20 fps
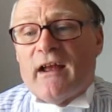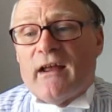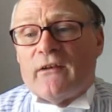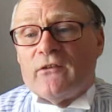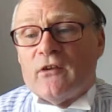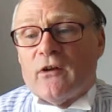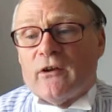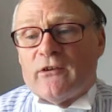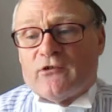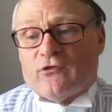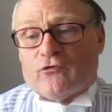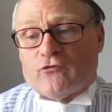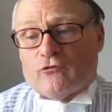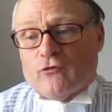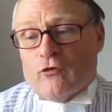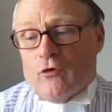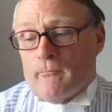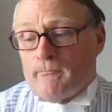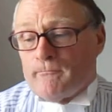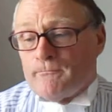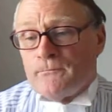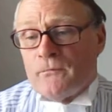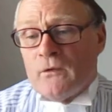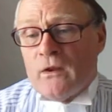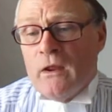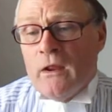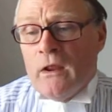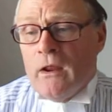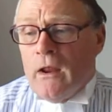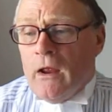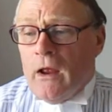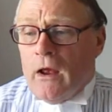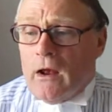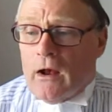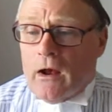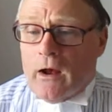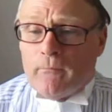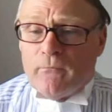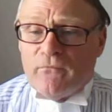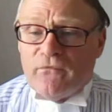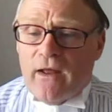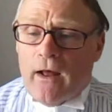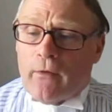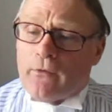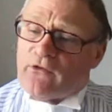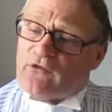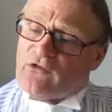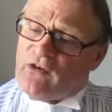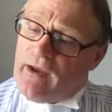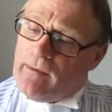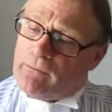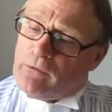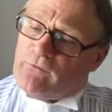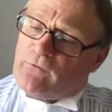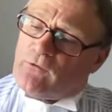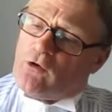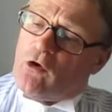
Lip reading: and Nystrom. Now, the table of